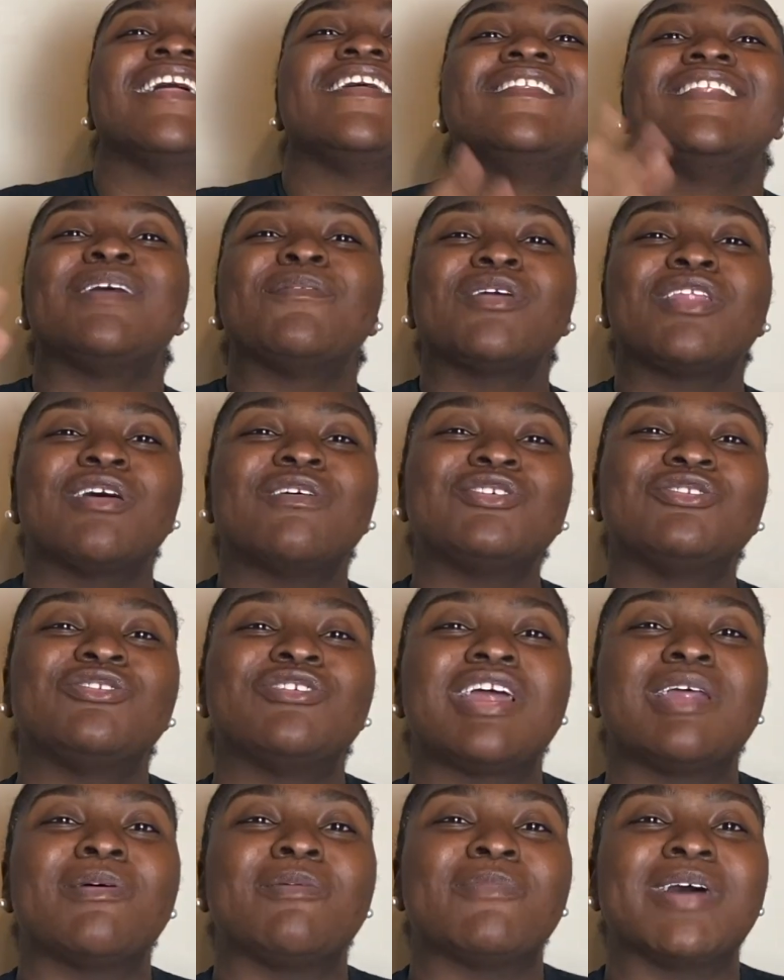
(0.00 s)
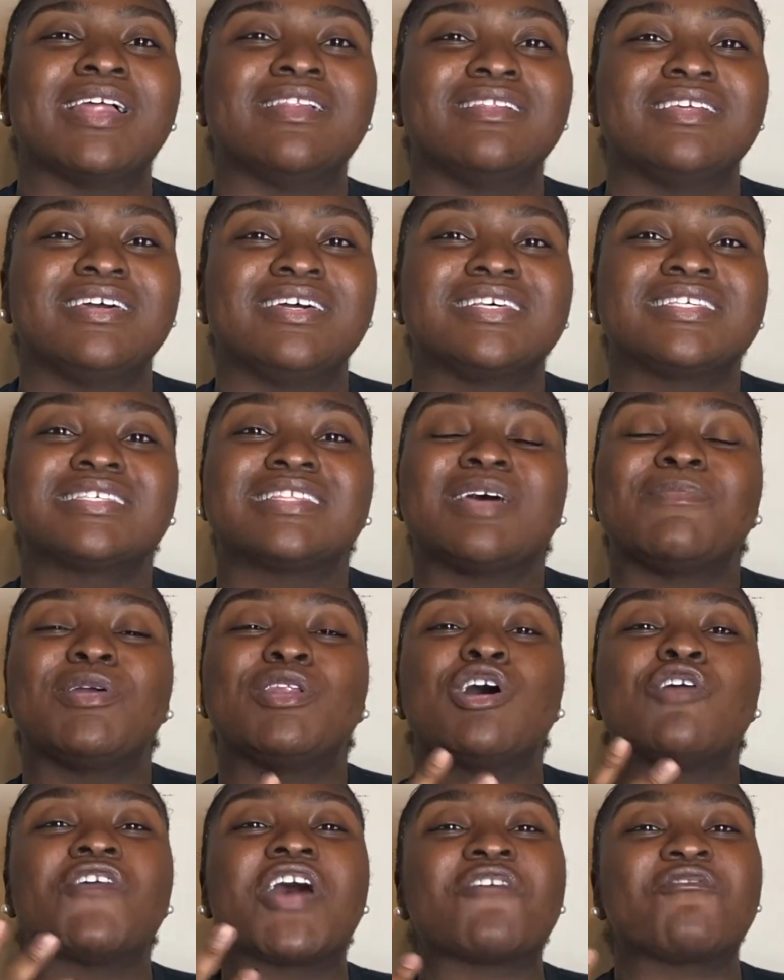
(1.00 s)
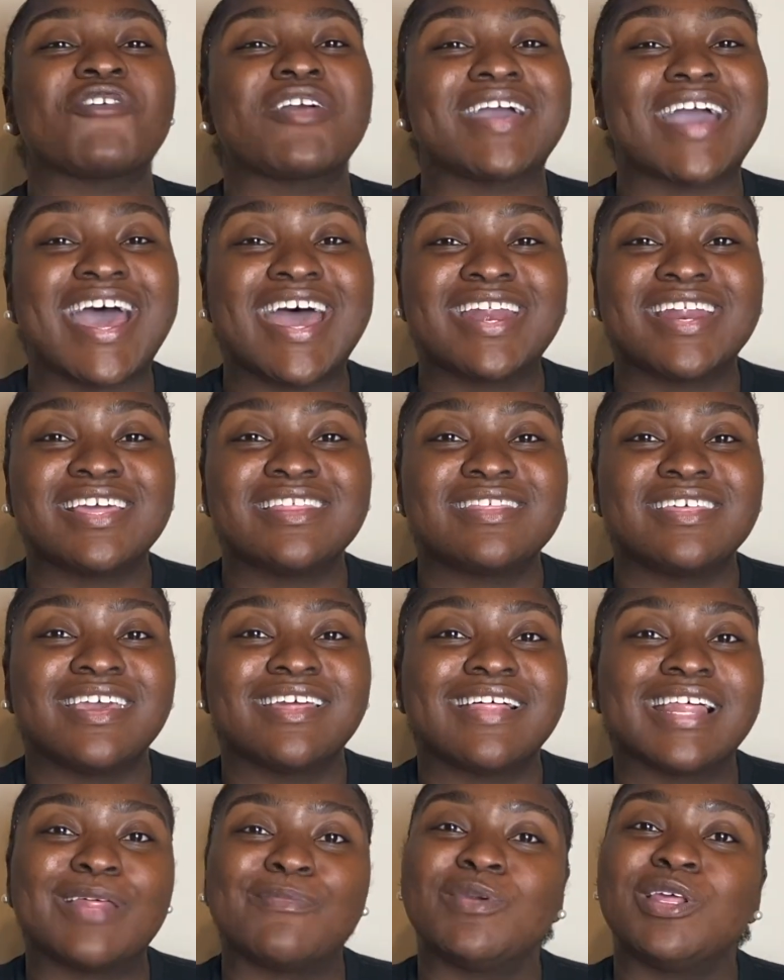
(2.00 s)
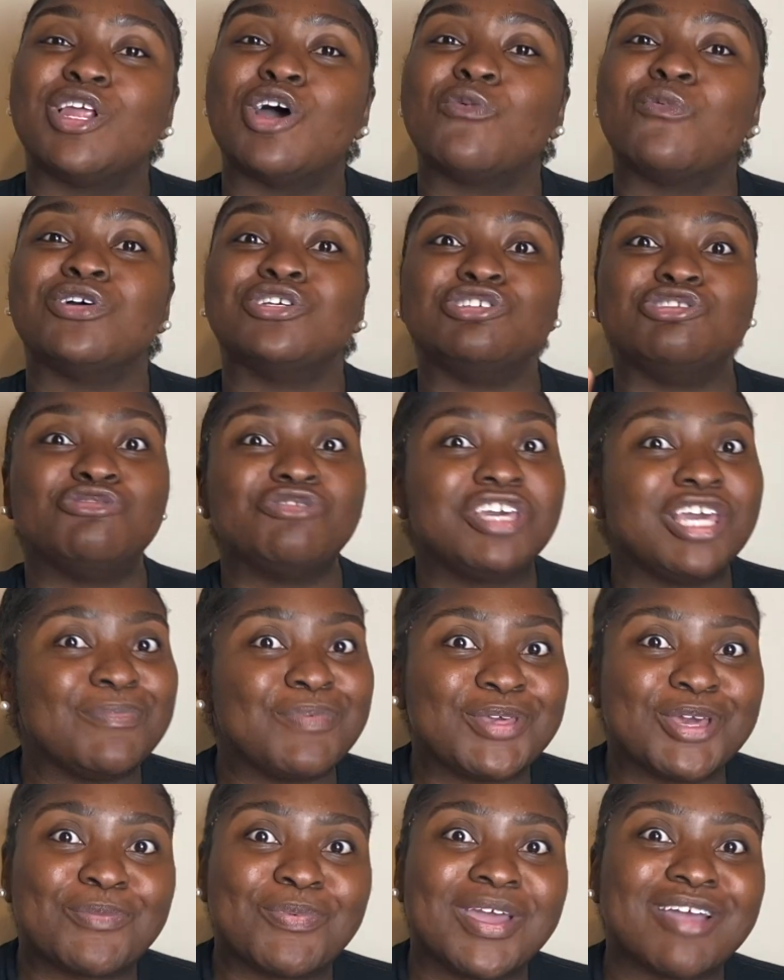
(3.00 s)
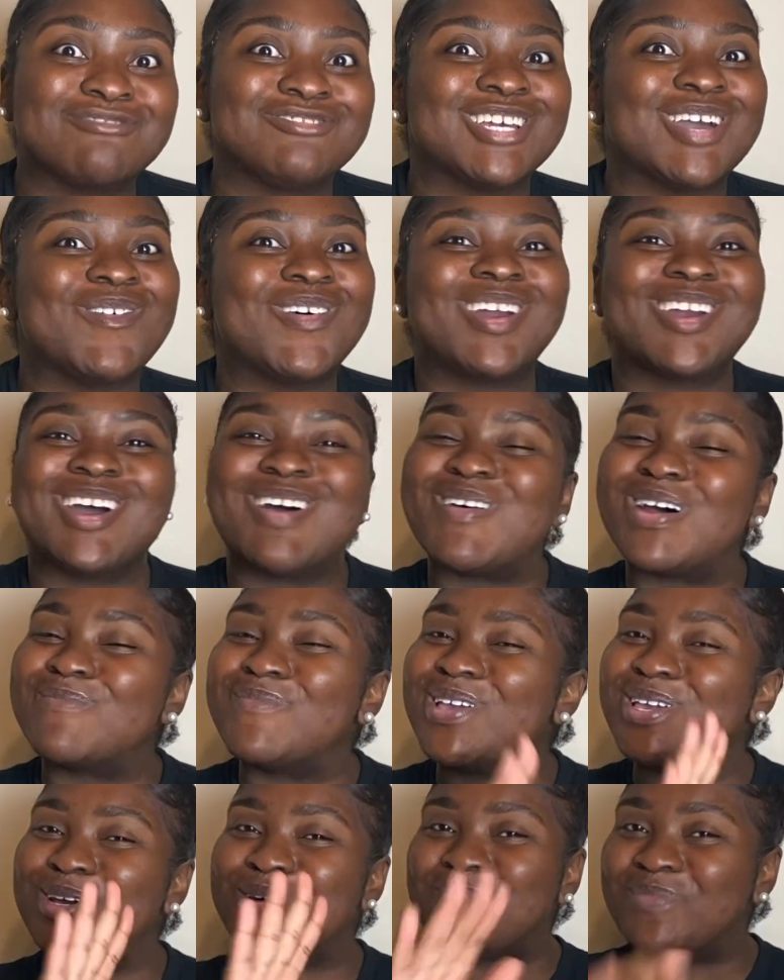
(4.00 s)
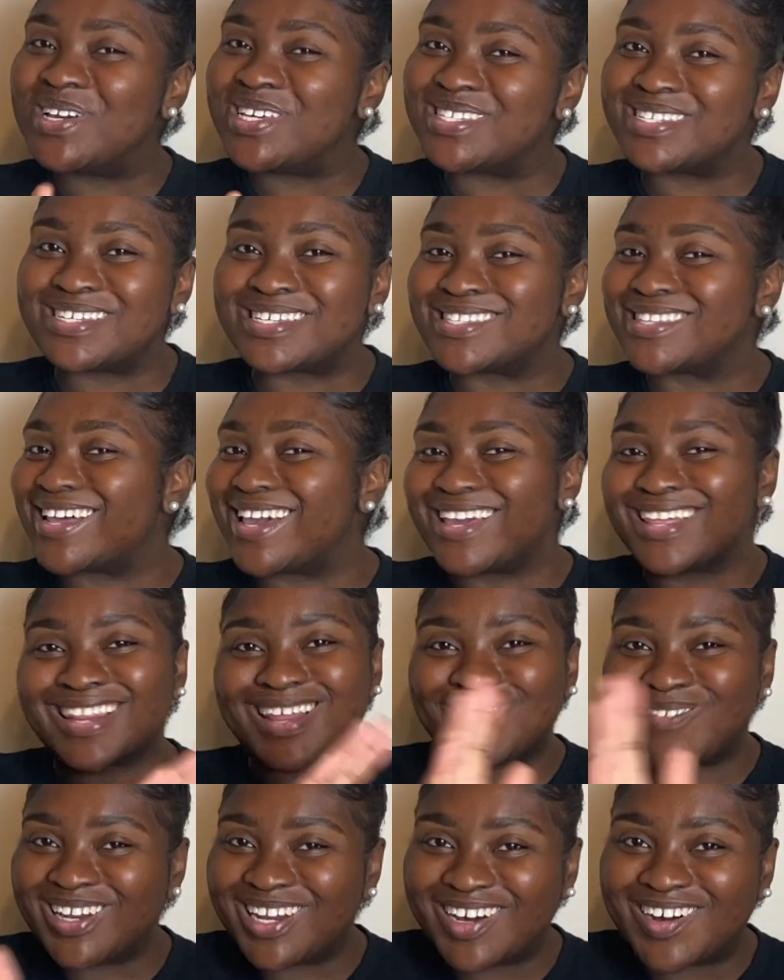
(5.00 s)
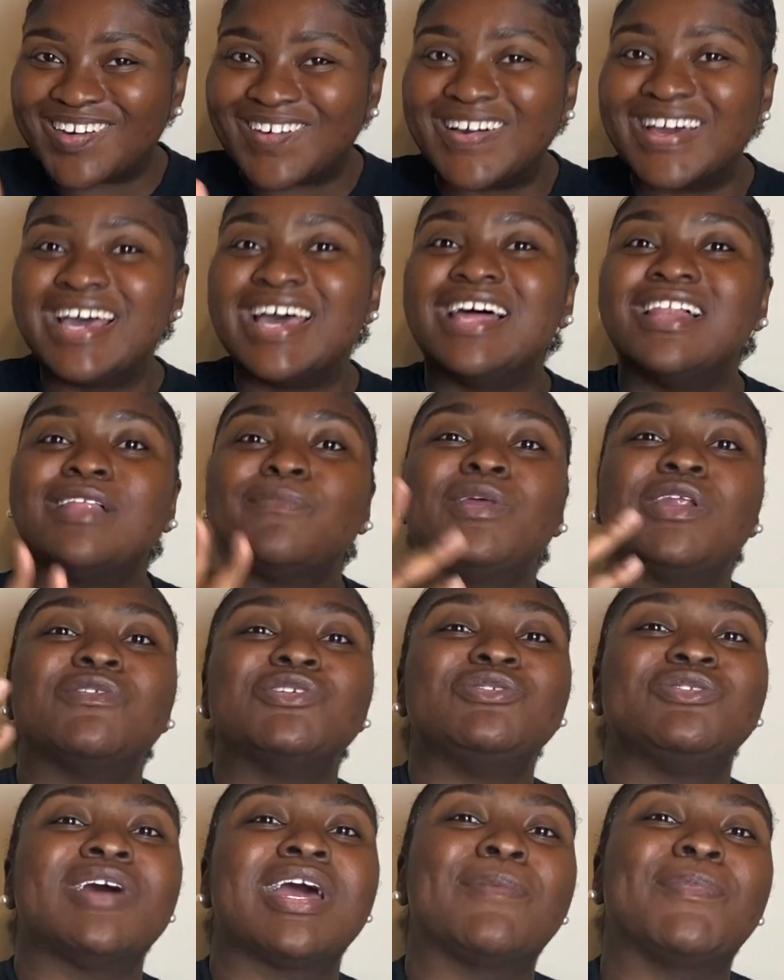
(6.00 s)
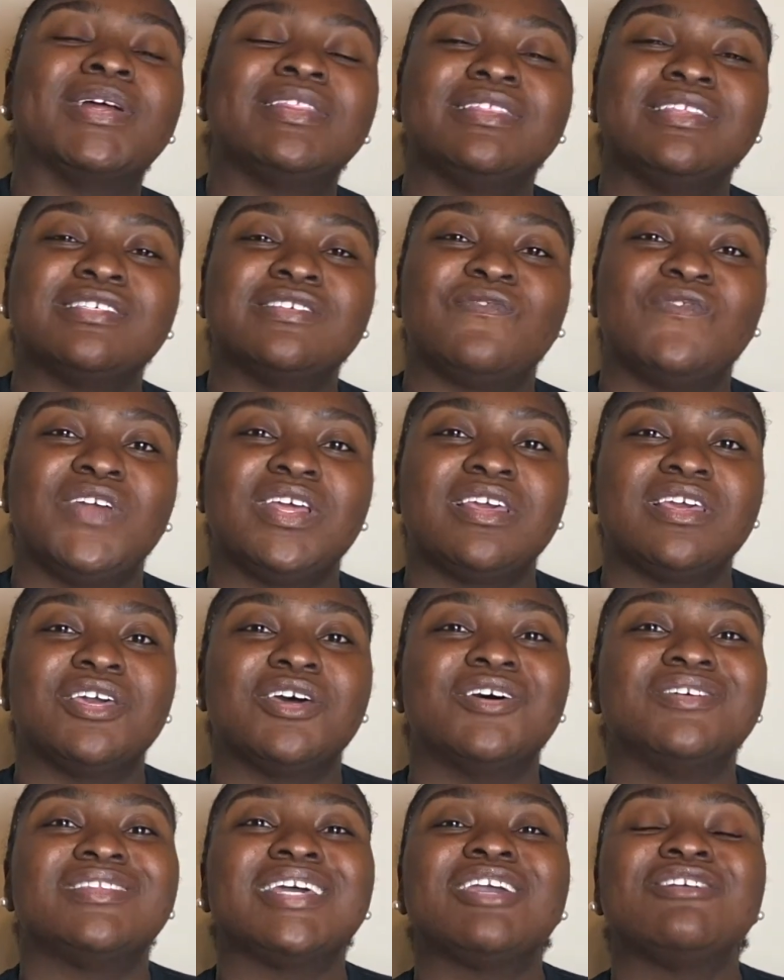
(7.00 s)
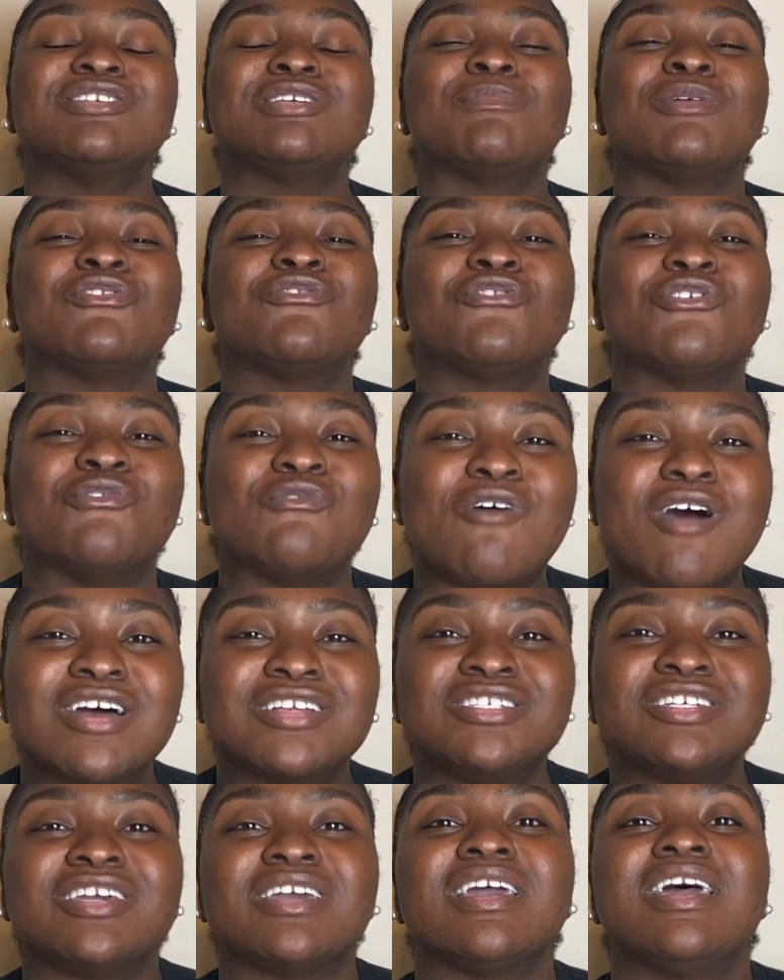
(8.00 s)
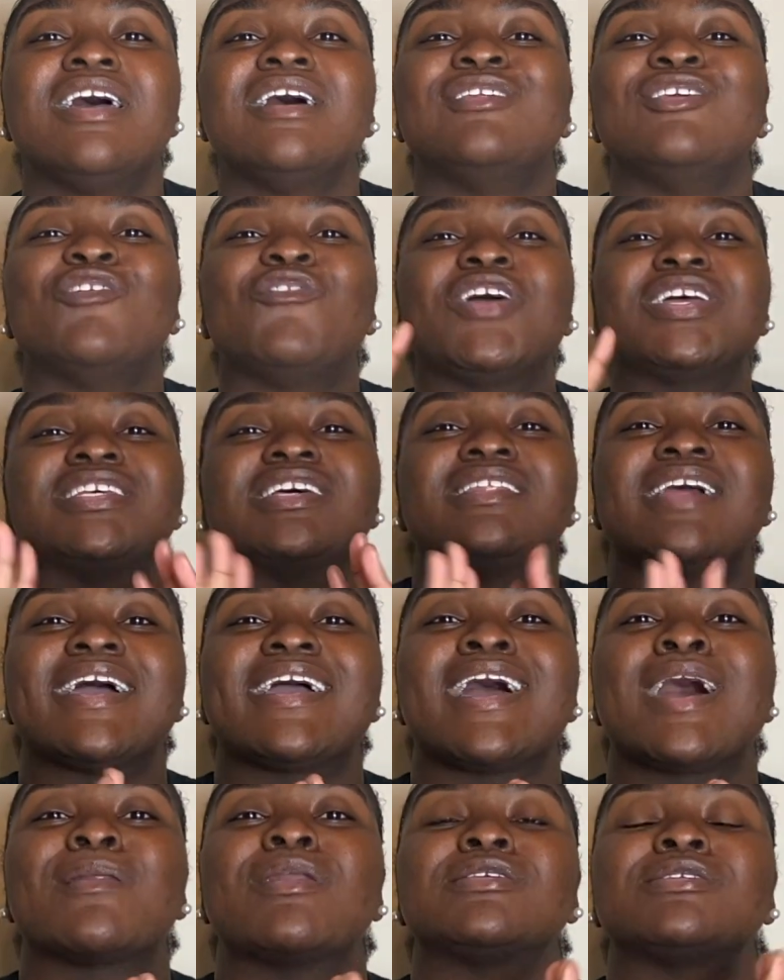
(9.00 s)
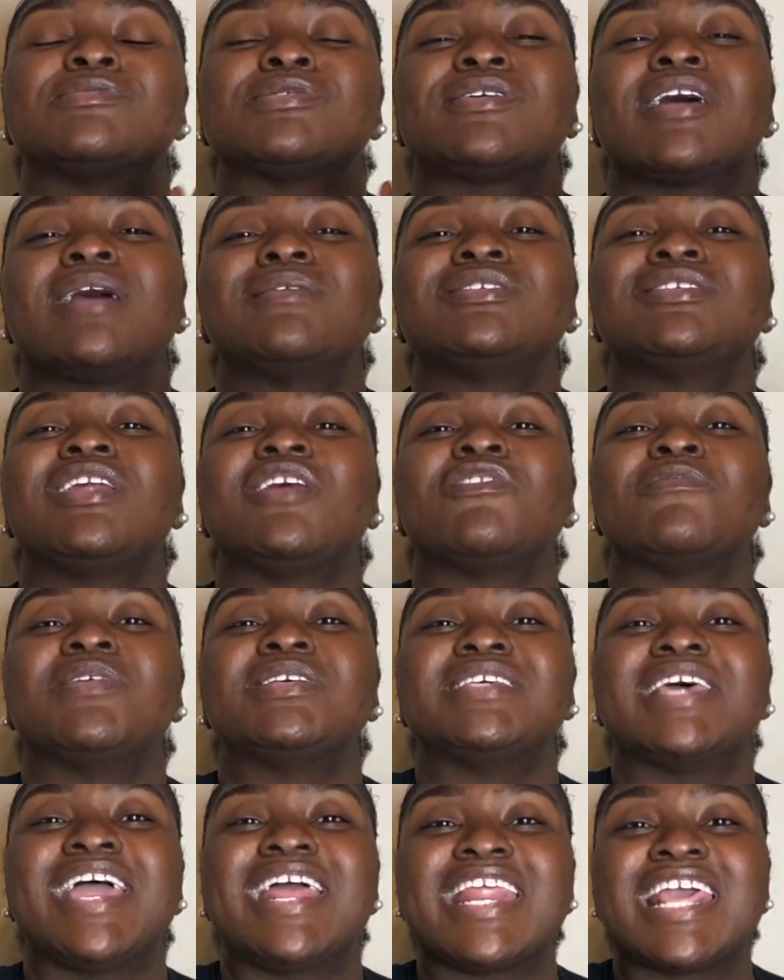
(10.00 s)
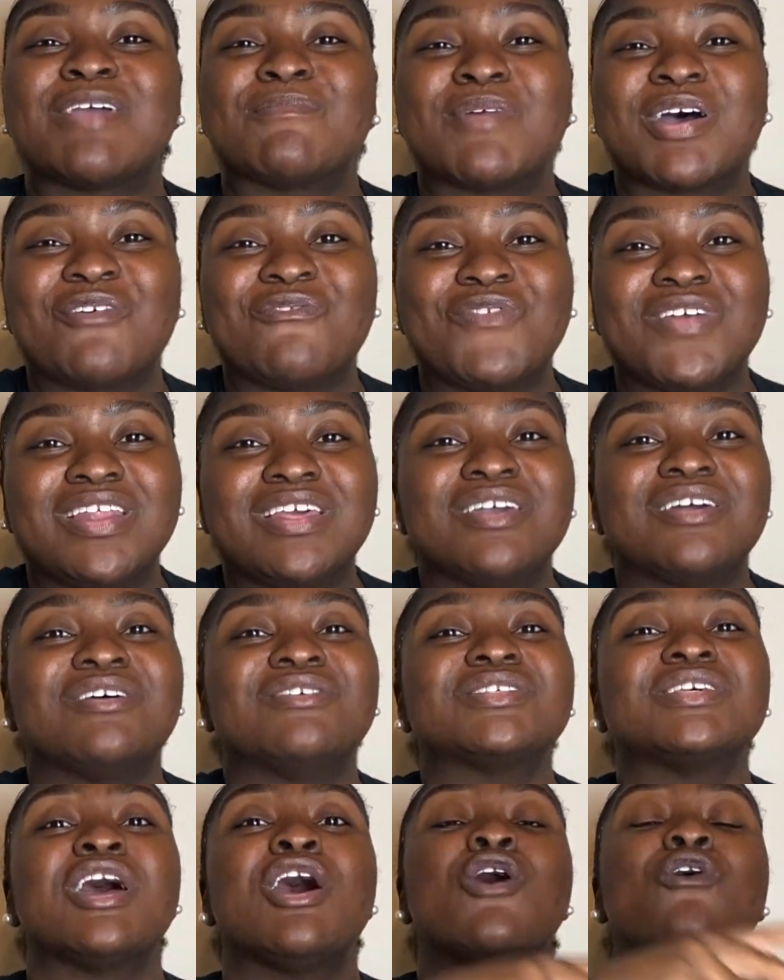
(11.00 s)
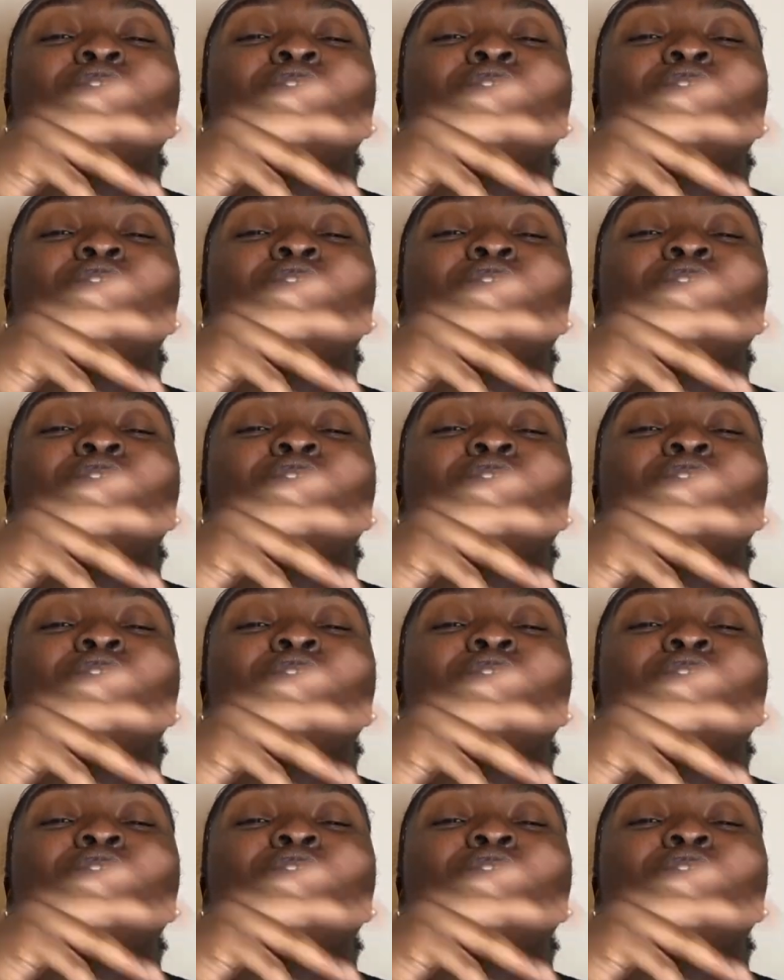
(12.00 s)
Let me know what you thought about my list. Let me know if I forgot anything. Let me know what you keep in your pantry. I want to be in your business. Like, let me know what you thought about this video. Thank you so much for watching. Don't forget to like, comment, and subscribe so you never miss any of my videos.